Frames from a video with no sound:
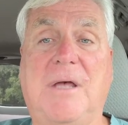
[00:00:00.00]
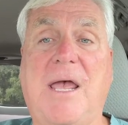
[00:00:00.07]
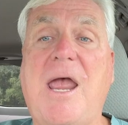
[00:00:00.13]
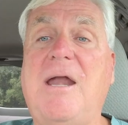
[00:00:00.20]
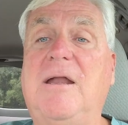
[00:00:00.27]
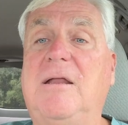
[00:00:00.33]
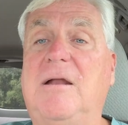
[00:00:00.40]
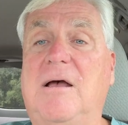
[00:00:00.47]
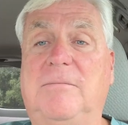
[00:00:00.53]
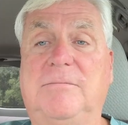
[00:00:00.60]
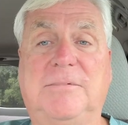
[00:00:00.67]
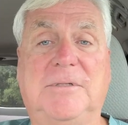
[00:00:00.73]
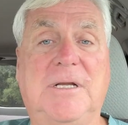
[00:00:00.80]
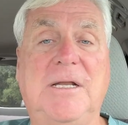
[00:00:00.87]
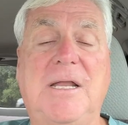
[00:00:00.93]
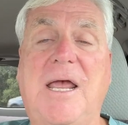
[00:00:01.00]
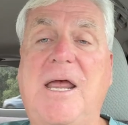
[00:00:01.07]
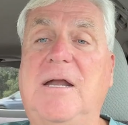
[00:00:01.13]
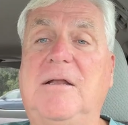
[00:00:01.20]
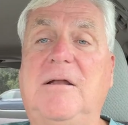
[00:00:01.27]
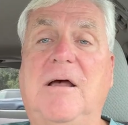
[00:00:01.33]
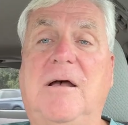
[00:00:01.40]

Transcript: and adding